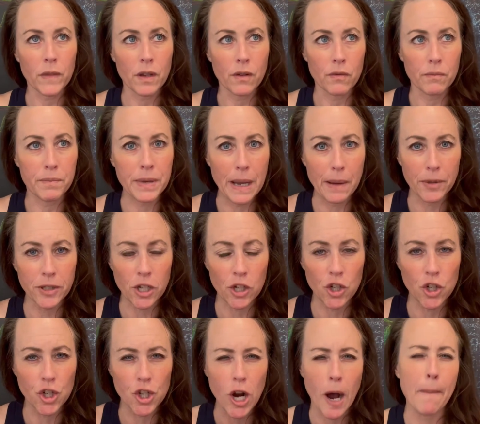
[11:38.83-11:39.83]
be able to
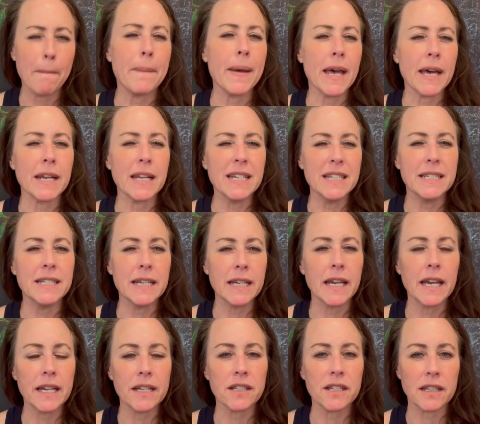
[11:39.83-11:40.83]
jump in and dig
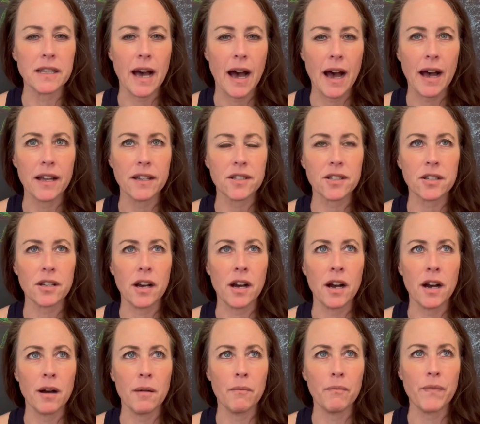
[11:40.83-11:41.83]
into
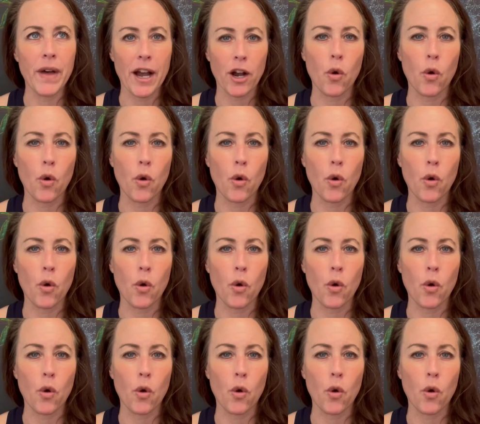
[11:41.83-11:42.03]
that